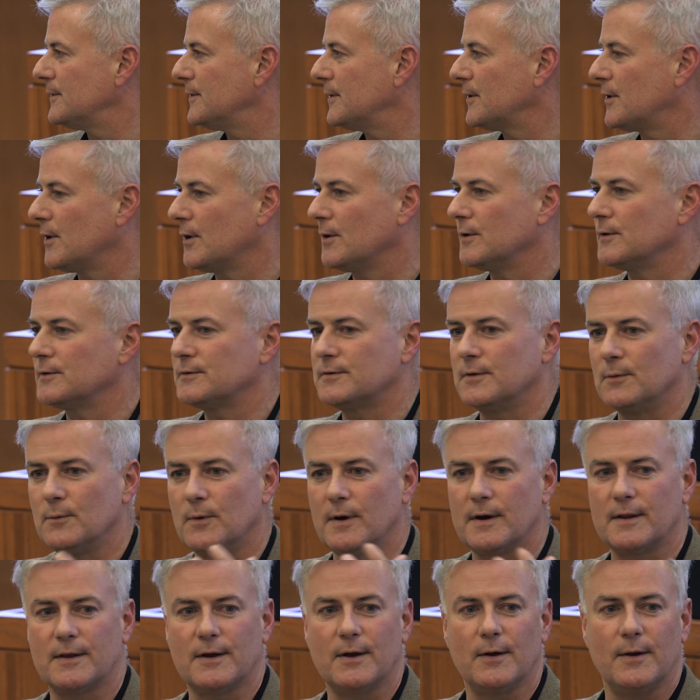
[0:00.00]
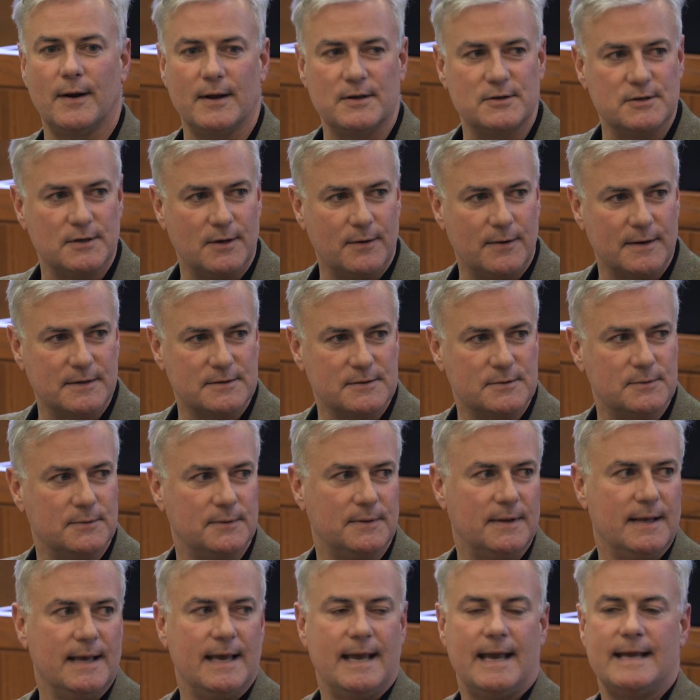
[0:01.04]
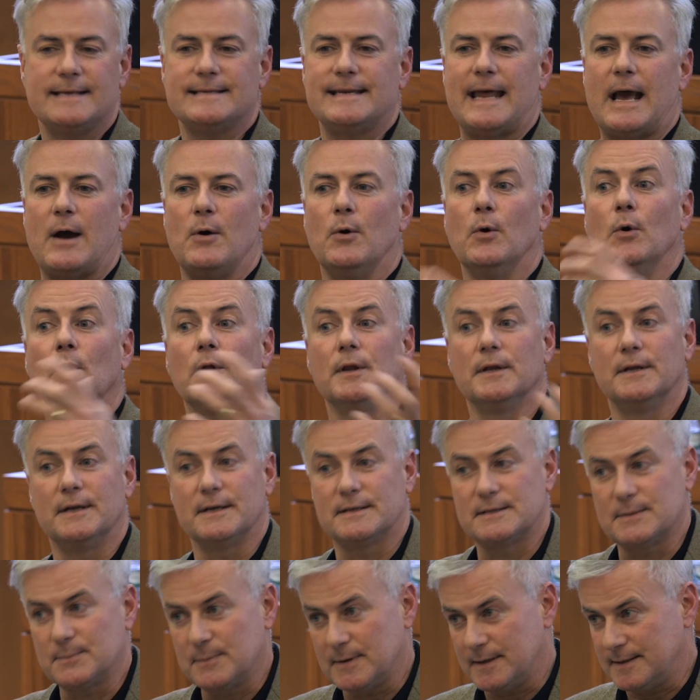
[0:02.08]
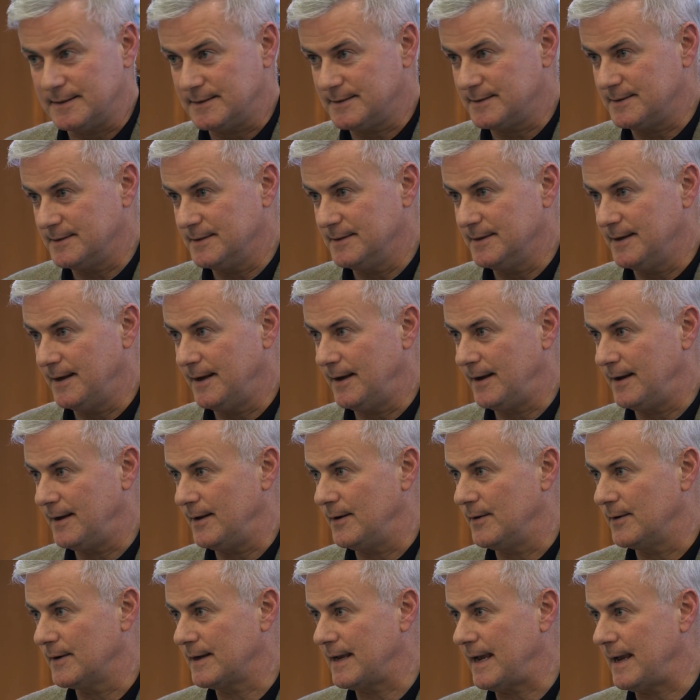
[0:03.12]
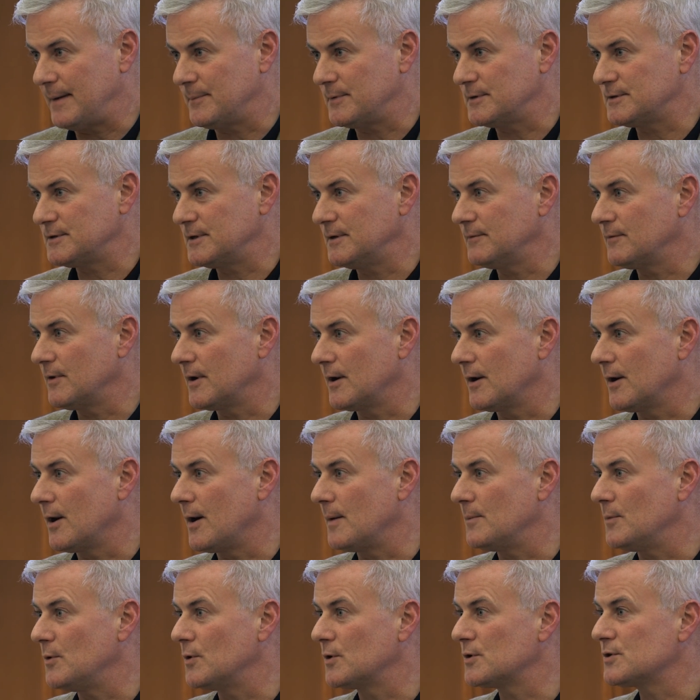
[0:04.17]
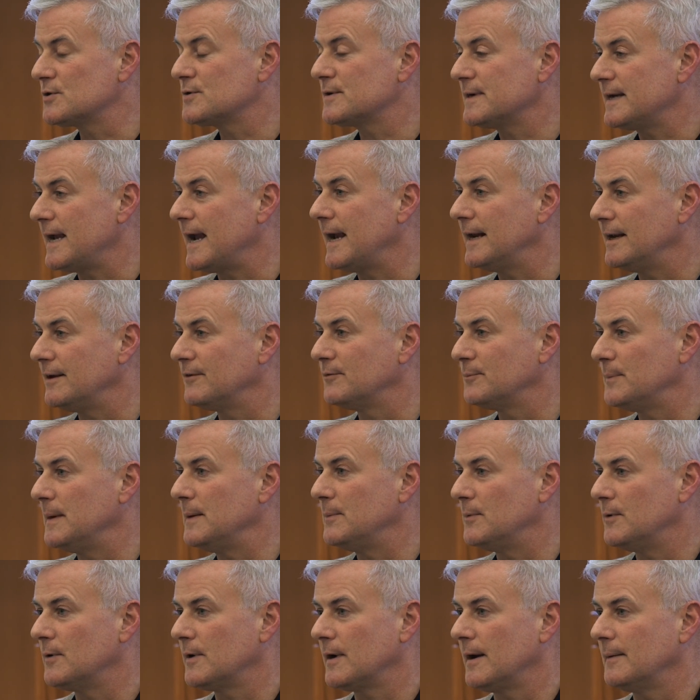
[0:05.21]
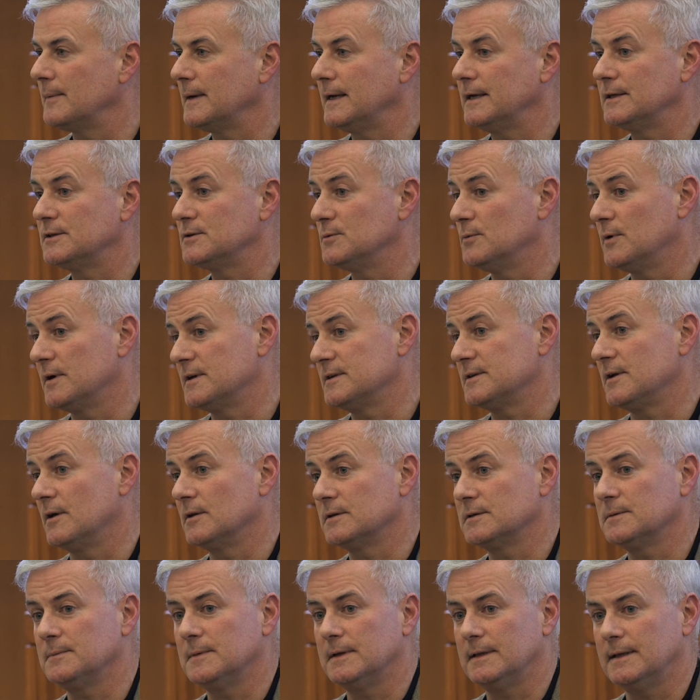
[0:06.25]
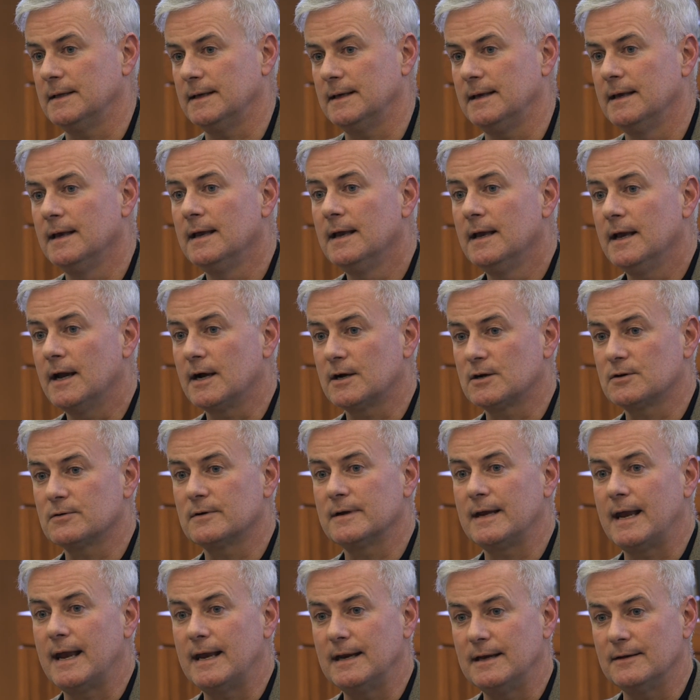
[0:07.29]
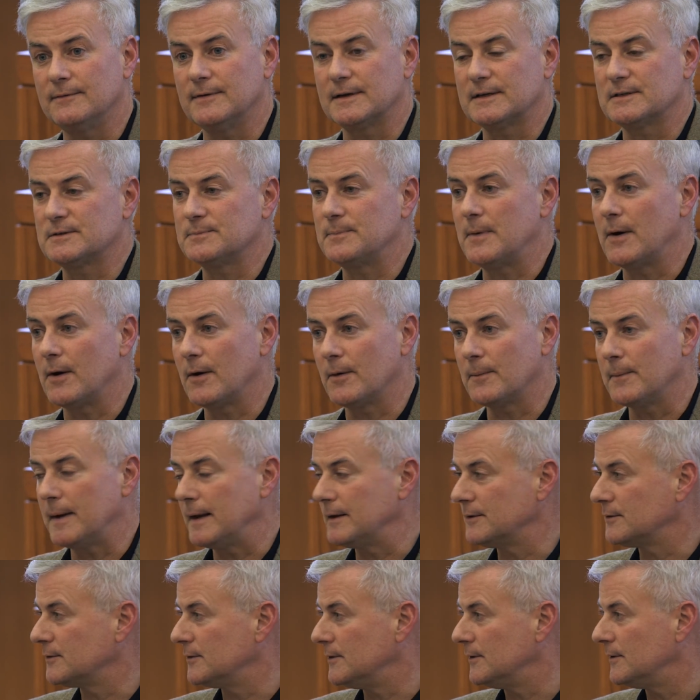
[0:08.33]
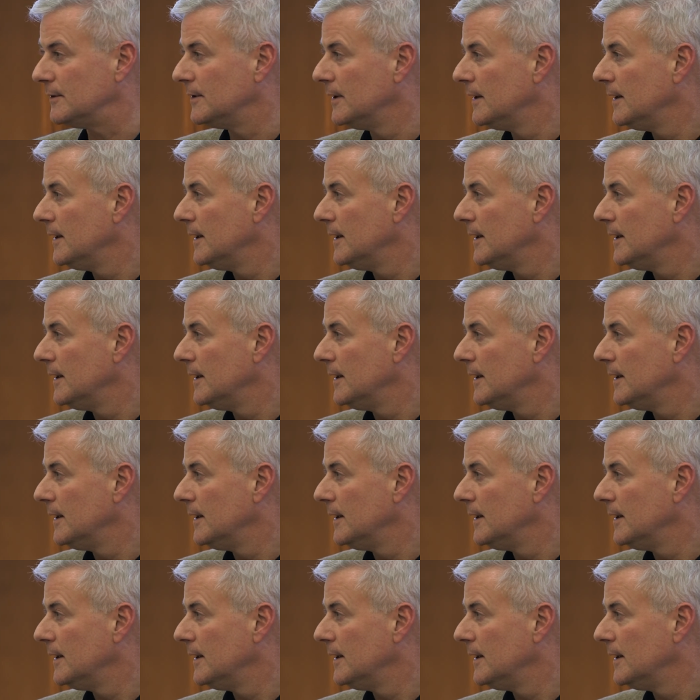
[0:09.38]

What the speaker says: girls that wanted to go to engineering school. It's now all the disciplines on campus. So you've got a lot more creative people coming into what is ultimately a creative, experimental